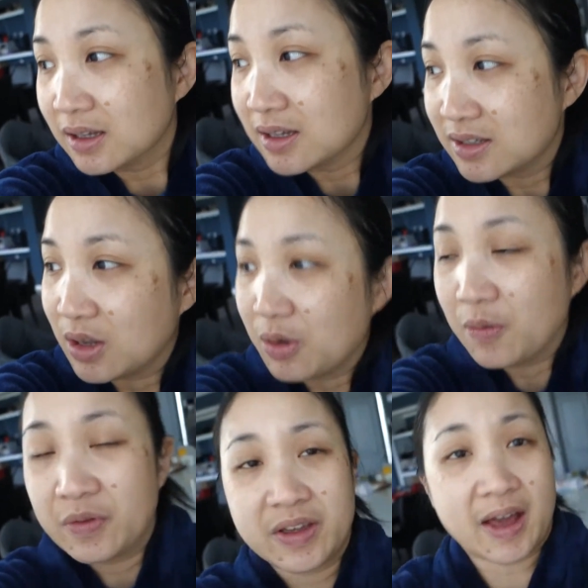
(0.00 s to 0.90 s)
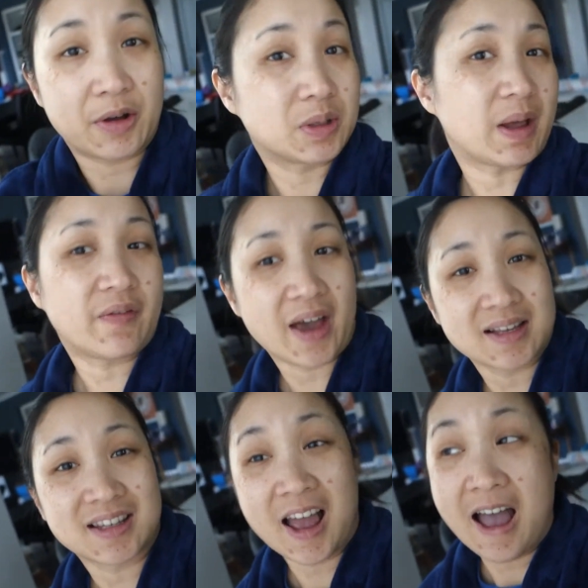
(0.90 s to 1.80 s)
So hopefully that goes by
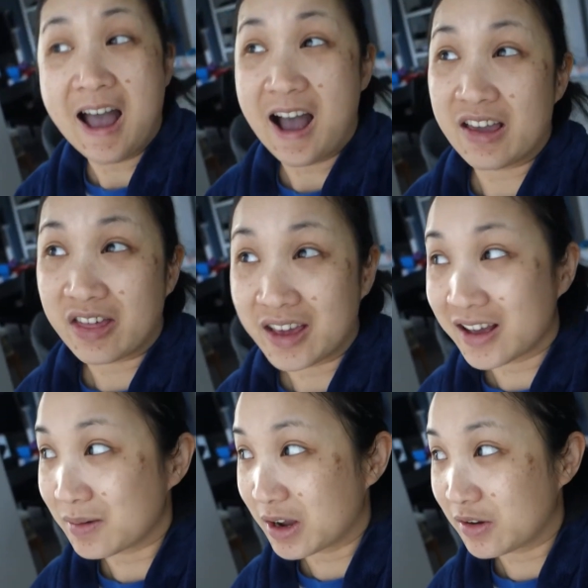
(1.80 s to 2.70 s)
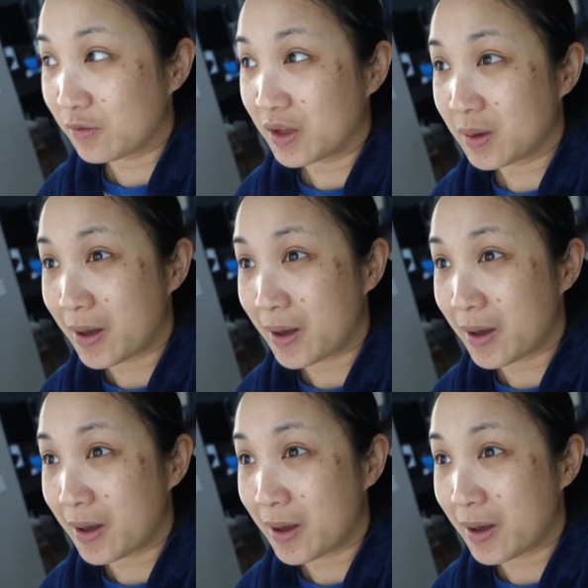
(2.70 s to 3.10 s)
fast. I think I might have won the